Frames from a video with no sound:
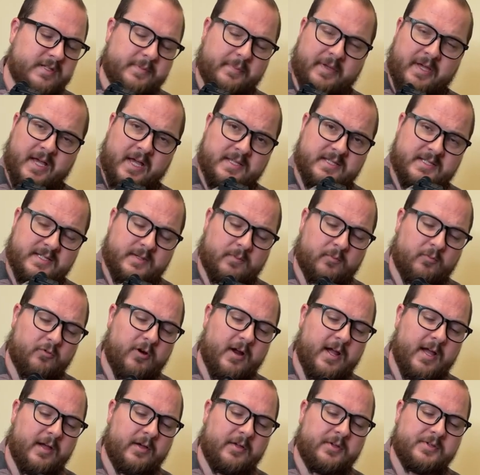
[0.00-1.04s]
custom
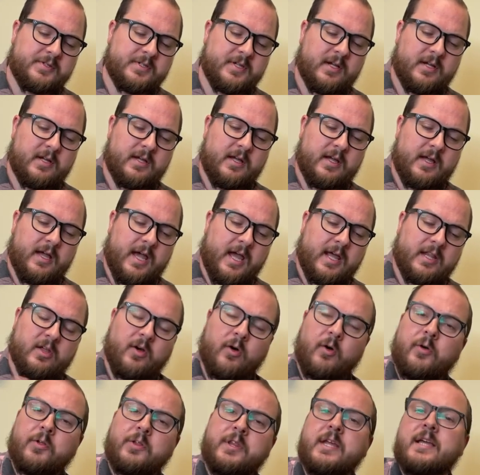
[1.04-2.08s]
rails, and the
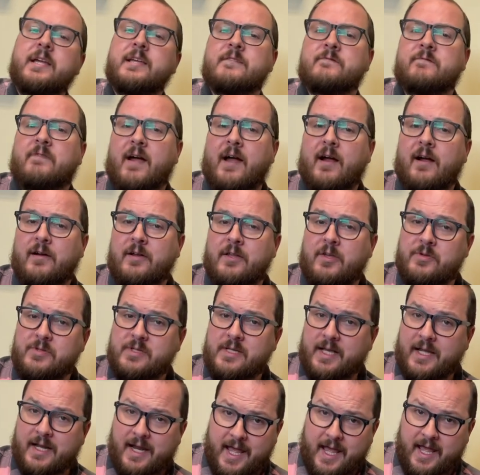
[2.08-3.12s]
whole thing is fired
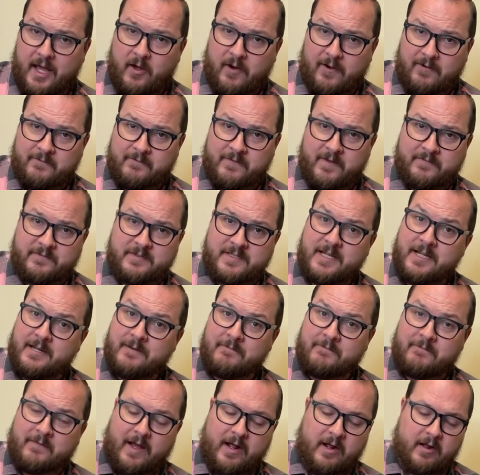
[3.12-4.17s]
using an AR-15
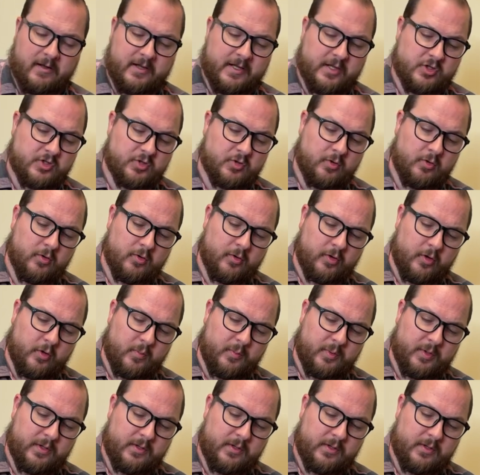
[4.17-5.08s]
fire control group.